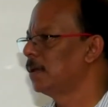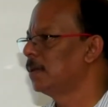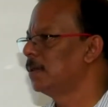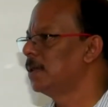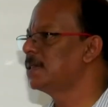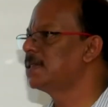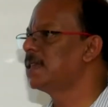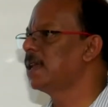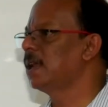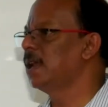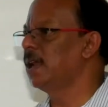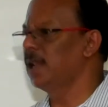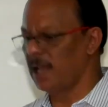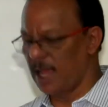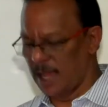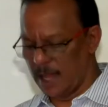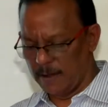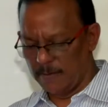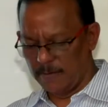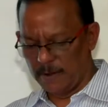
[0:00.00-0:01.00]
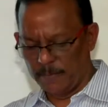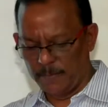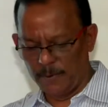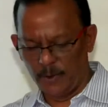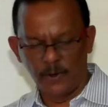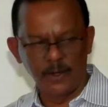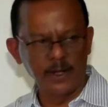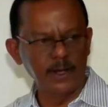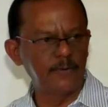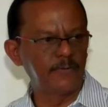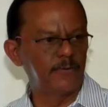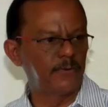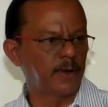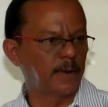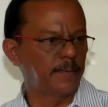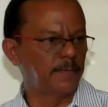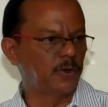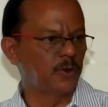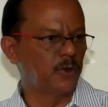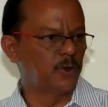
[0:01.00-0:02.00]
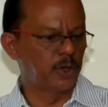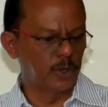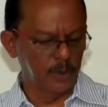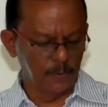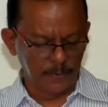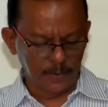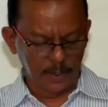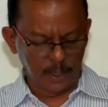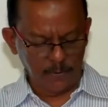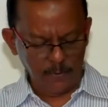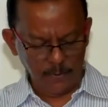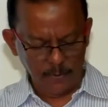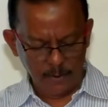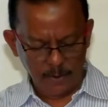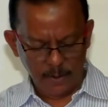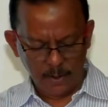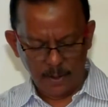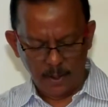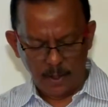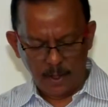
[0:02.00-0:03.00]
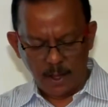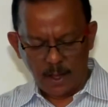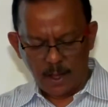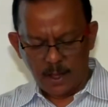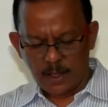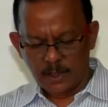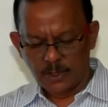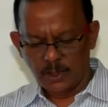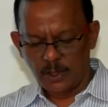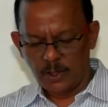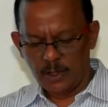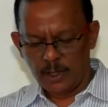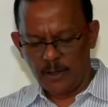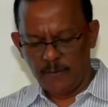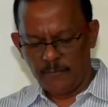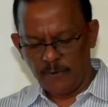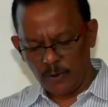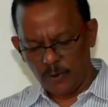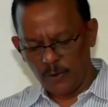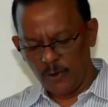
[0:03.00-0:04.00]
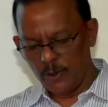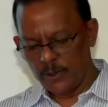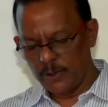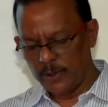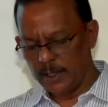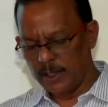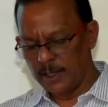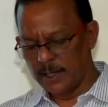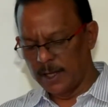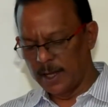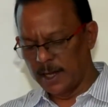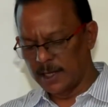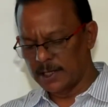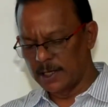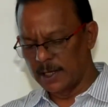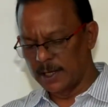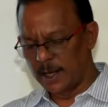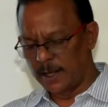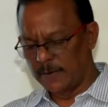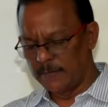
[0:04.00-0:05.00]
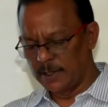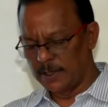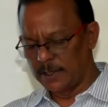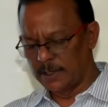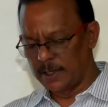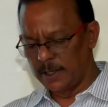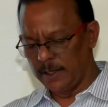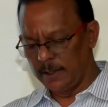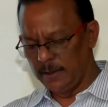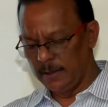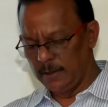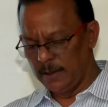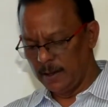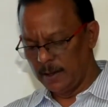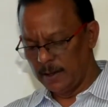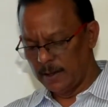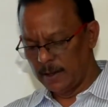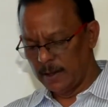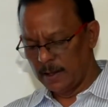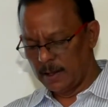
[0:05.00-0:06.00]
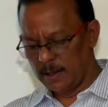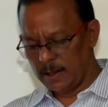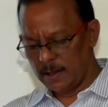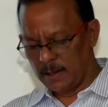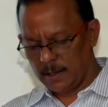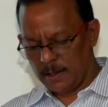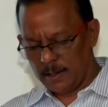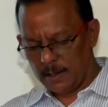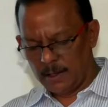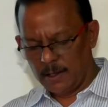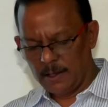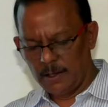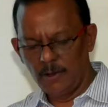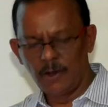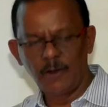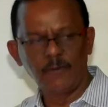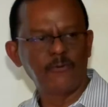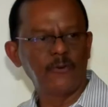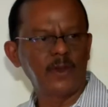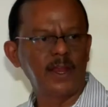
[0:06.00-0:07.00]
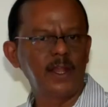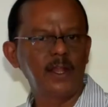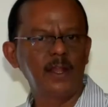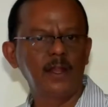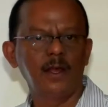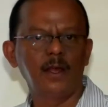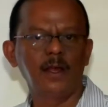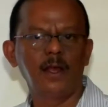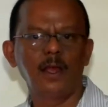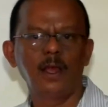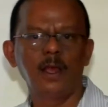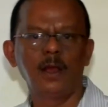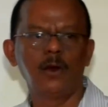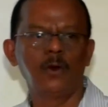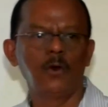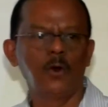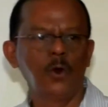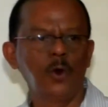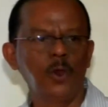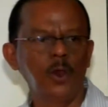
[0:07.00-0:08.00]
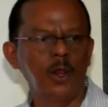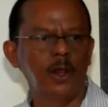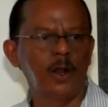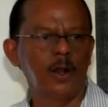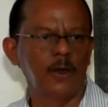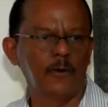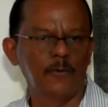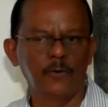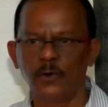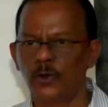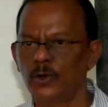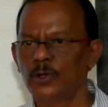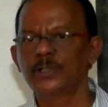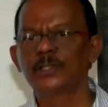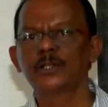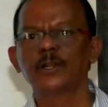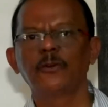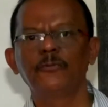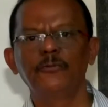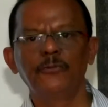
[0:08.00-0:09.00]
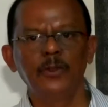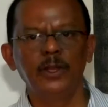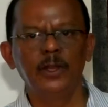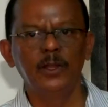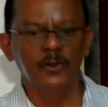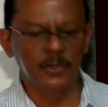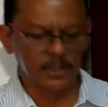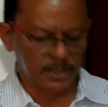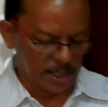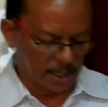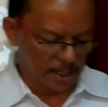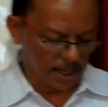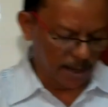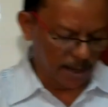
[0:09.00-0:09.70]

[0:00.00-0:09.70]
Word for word: This again I have uploaded from YouTube now. So, if you go to international convention, you will find a whole lot of host of videos that